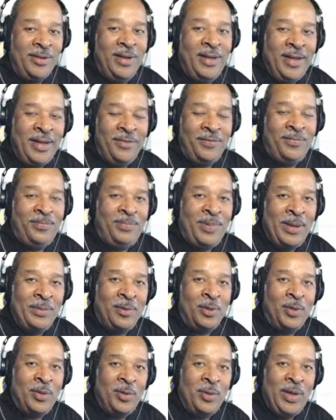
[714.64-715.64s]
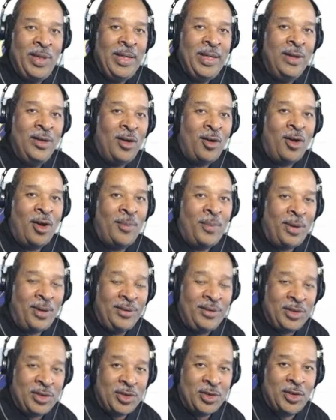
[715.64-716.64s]
if people would really know about
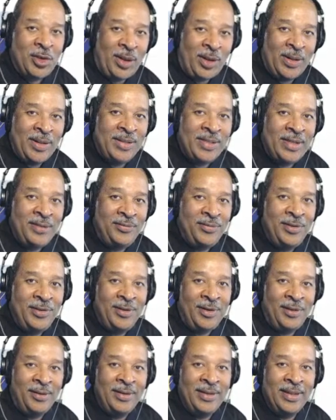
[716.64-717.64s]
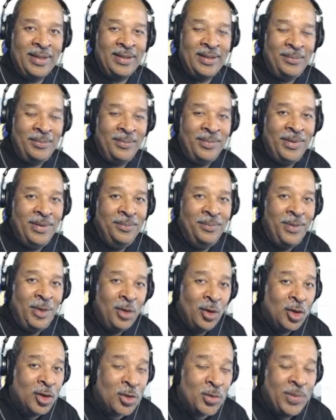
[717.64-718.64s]
these stories, if the
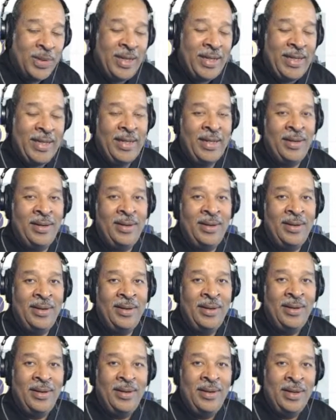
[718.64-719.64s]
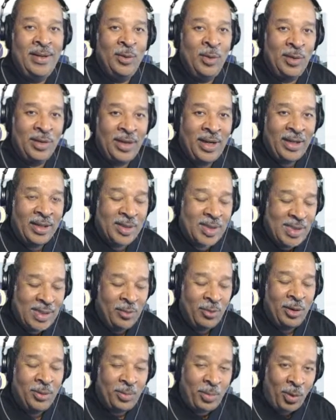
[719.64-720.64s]
news media would honestly
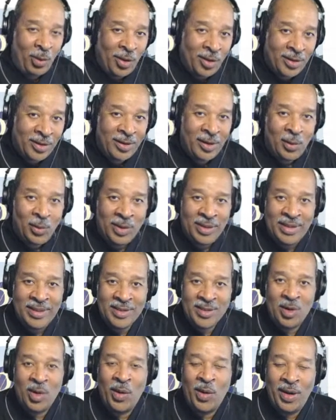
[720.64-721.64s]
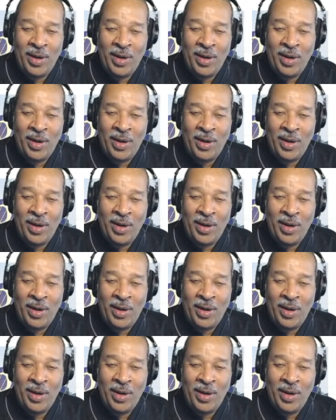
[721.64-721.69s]
report on what is going